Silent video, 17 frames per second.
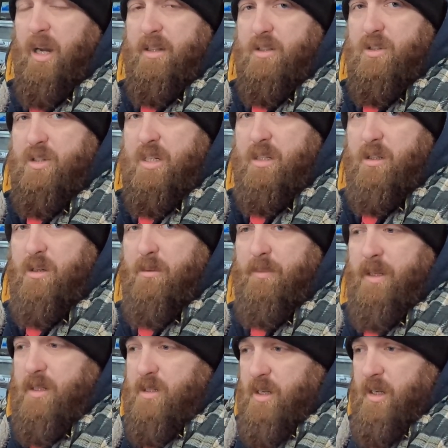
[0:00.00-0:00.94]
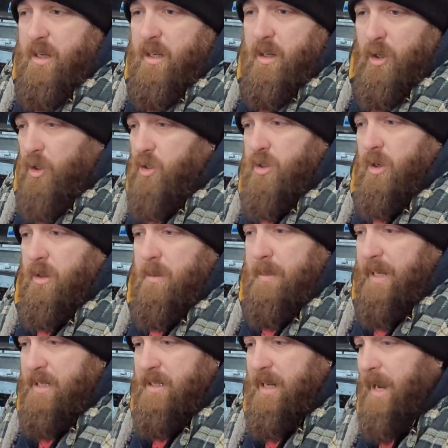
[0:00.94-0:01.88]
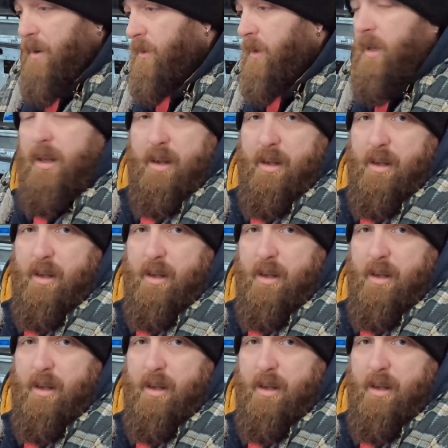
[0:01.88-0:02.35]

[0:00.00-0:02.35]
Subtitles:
and I just need a company to cut all the bits out